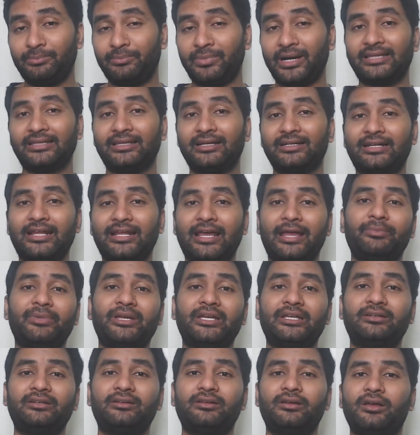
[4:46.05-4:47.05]
By that I
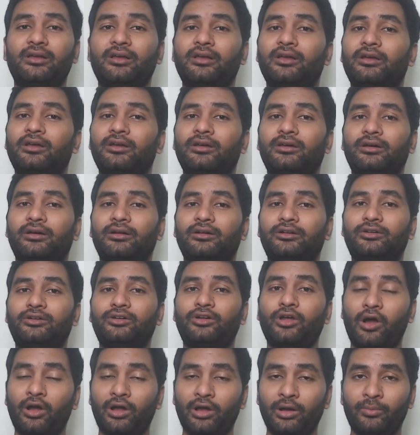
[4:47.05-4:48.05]
mean
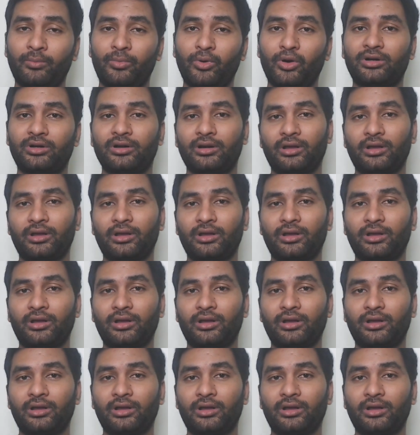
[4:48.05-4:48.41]
talk about